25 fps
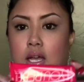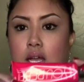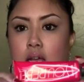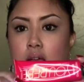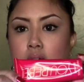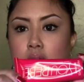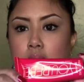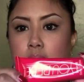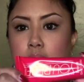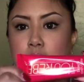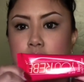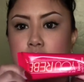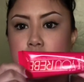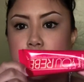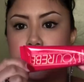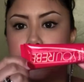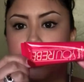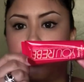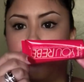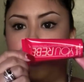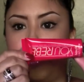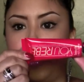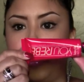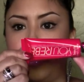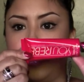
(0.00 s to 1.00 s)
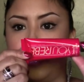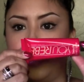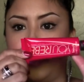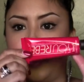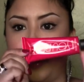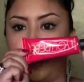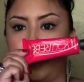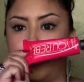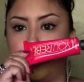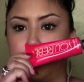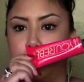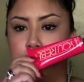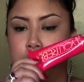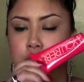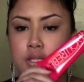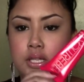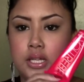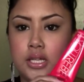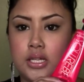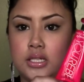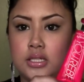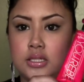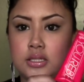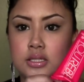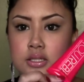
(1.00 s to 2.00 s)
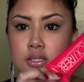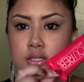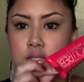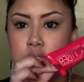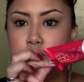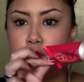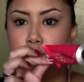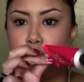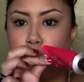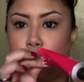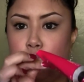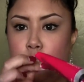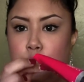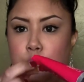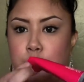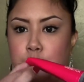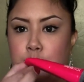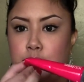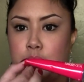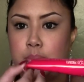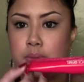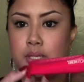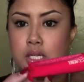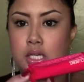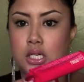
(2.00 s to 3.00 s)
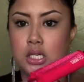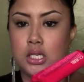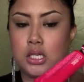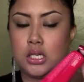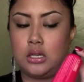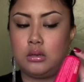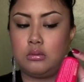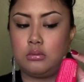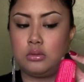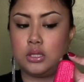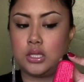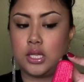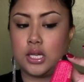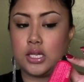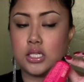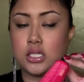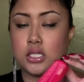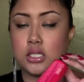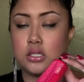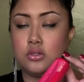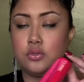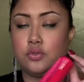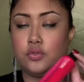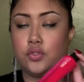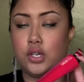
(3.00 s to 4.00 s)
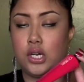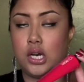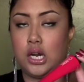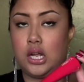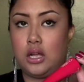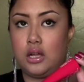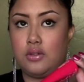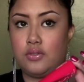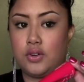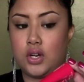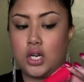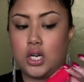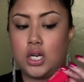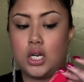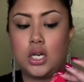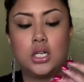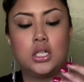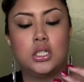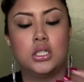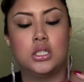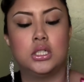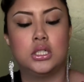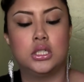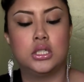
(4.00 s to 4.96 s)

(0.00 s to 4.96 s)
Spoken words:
This is how big the bottle is. It's super big. It will last you forever.